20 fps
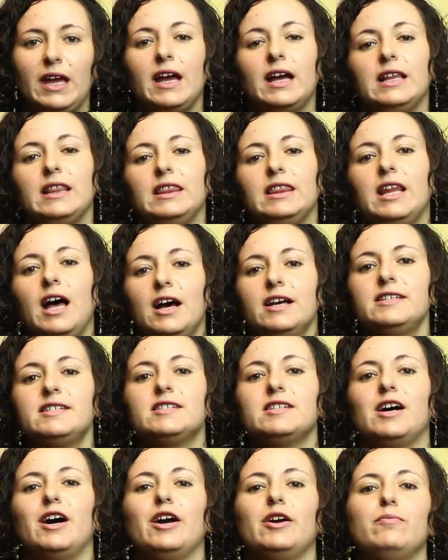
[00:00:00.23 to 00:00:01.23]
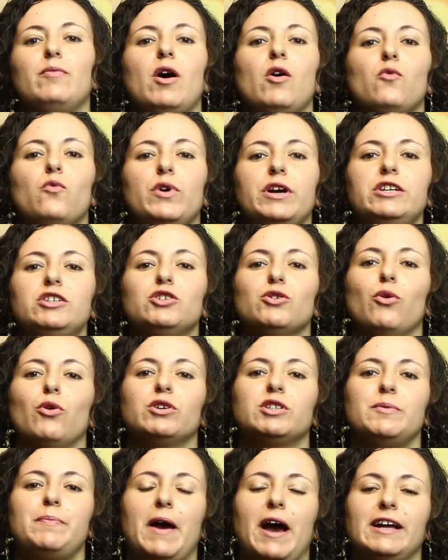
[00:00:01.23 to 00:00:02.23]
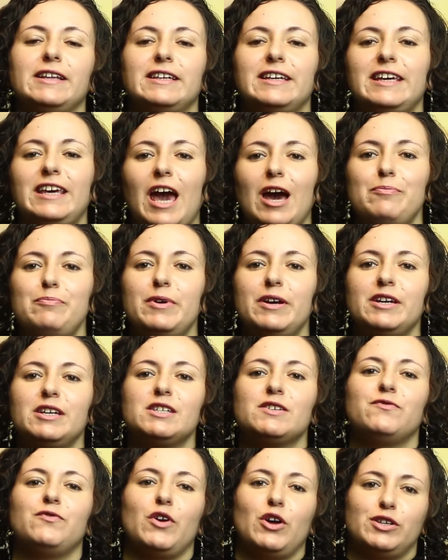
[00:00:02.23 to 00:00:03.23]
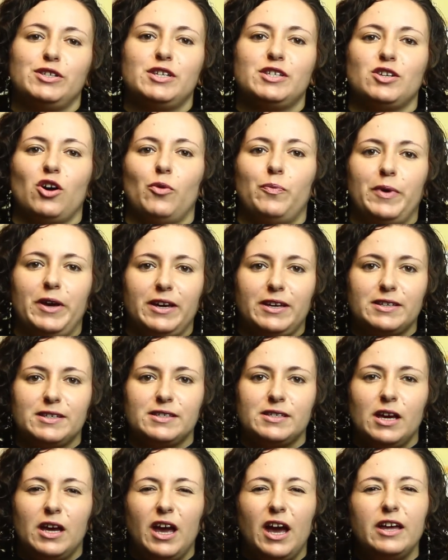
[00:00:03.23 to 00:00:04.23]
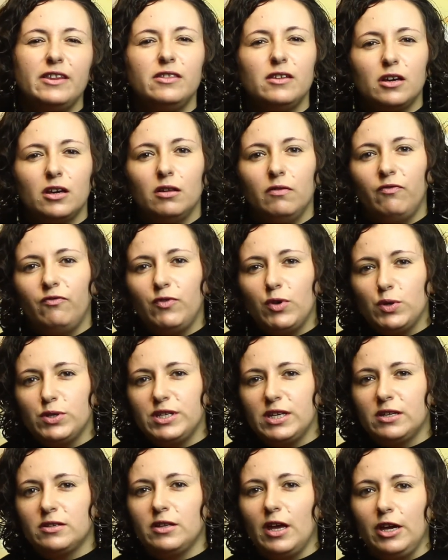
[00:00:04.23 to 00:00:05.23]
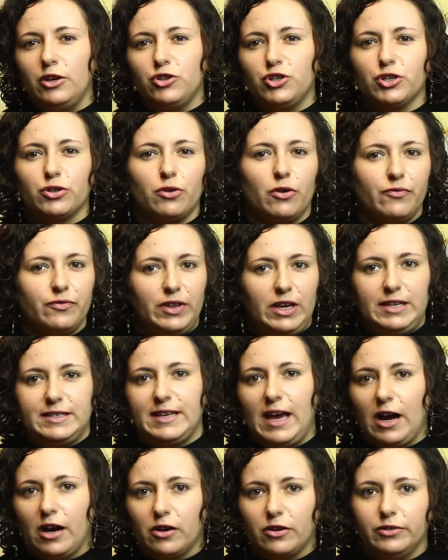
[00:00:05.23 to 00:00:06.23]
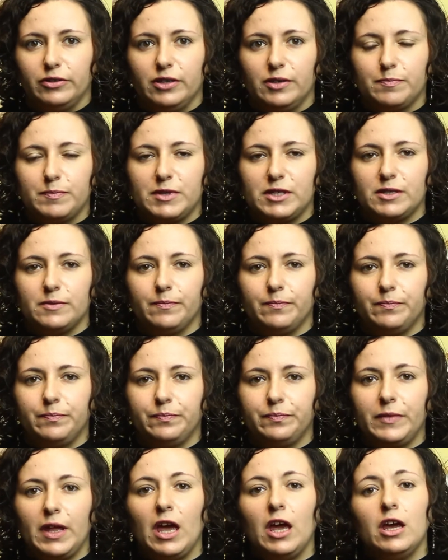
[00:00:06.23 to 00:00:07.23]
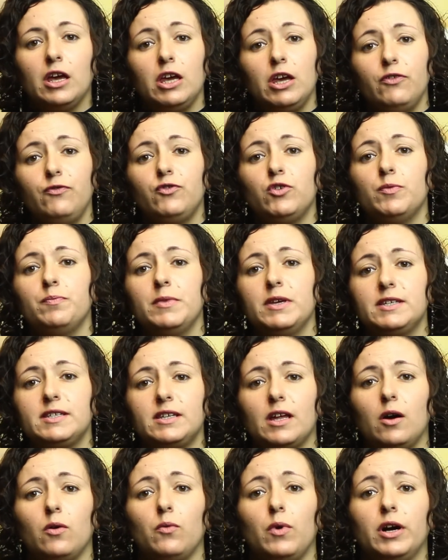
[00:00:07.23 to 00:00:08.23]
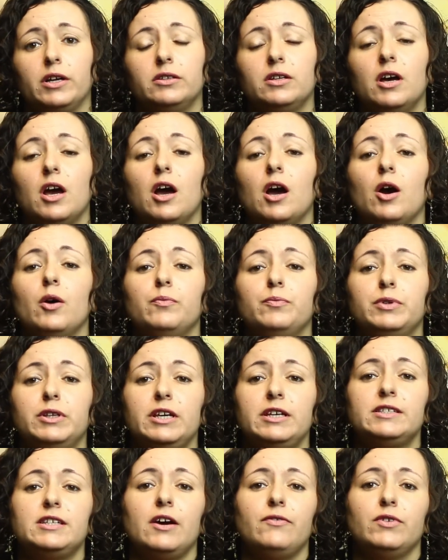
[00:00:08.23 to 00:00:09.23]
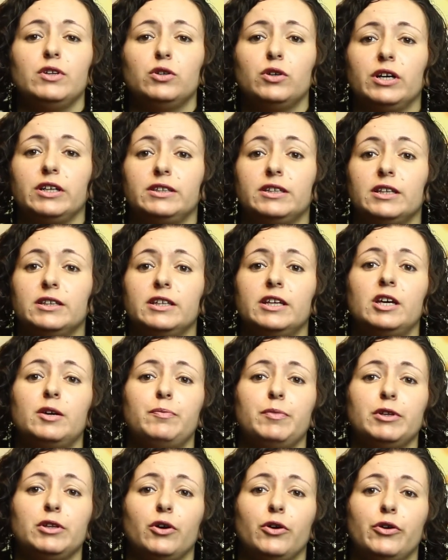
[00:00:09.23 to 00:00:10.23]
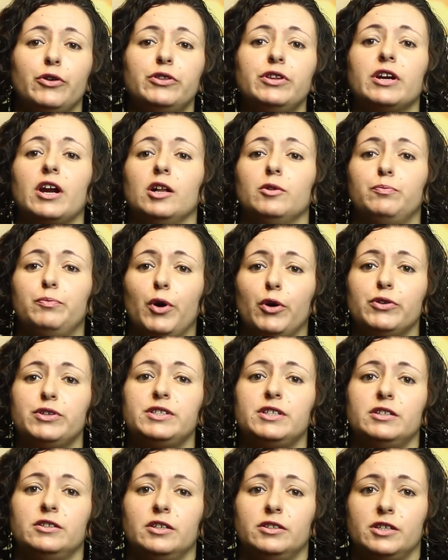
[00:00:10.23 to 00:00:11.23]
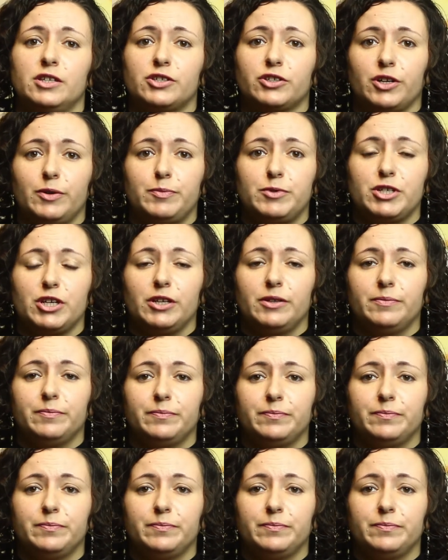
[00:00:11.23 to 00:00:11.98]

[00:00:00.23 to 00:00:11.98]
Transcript: Last time we talked about CAPEX versus OPEX and the confusing nature of these acronyms. If you missed that one, please have a look at the link below that I'll post in the description.